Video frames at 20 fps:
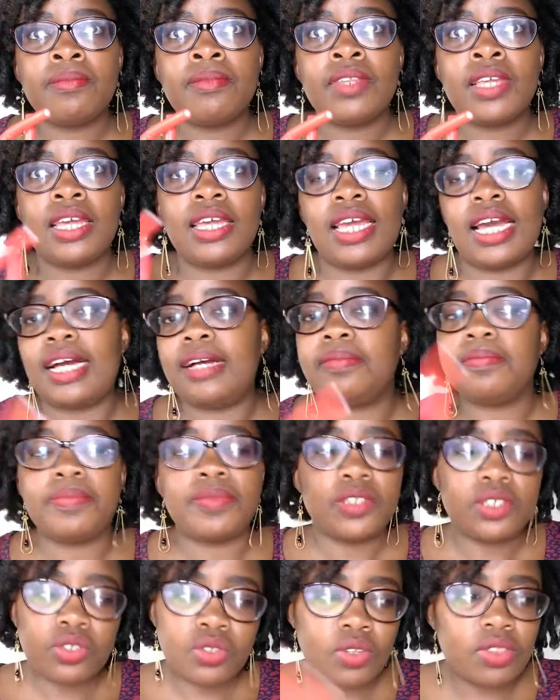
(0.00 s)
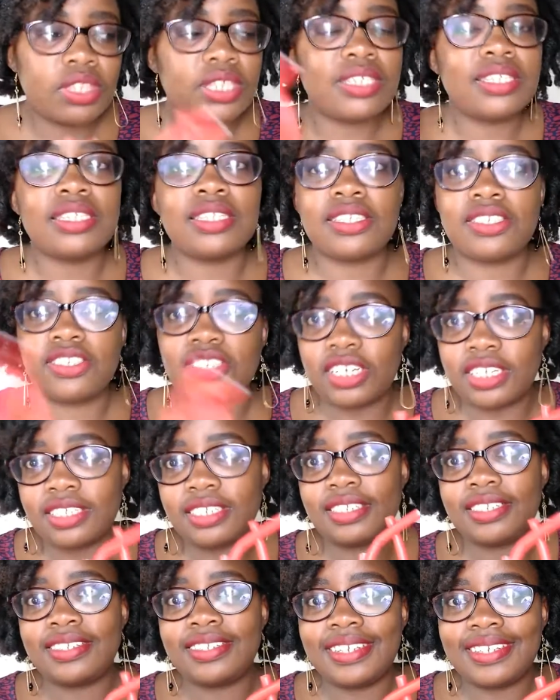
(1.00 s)
Yeah, so this is just
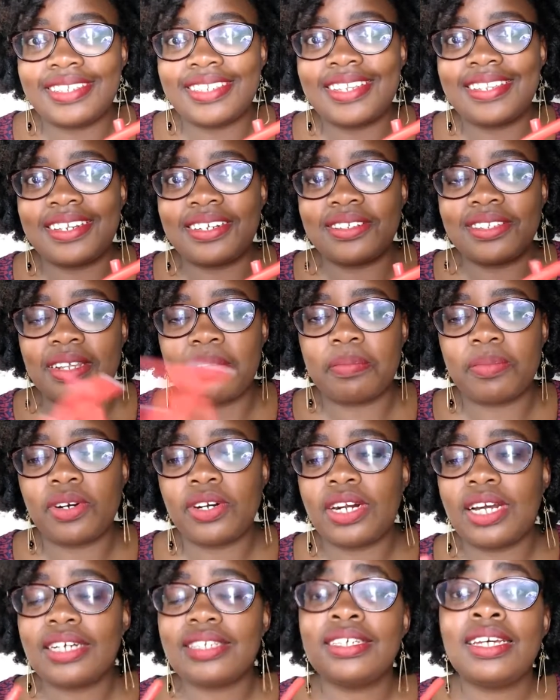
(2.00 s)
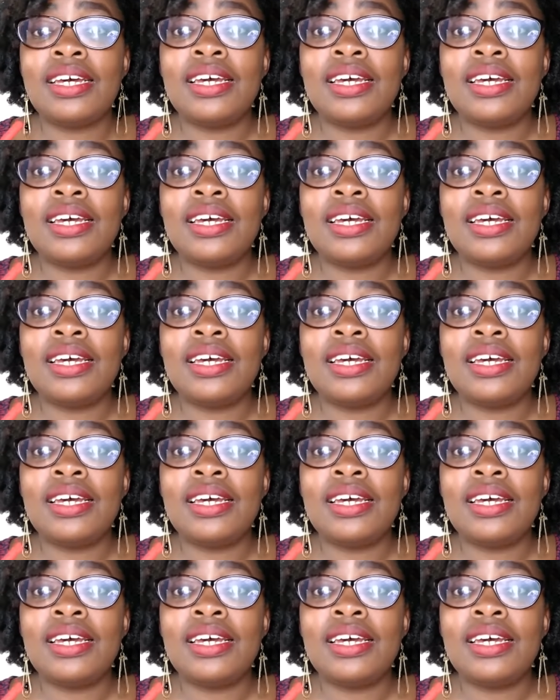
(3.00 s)
testing out the product.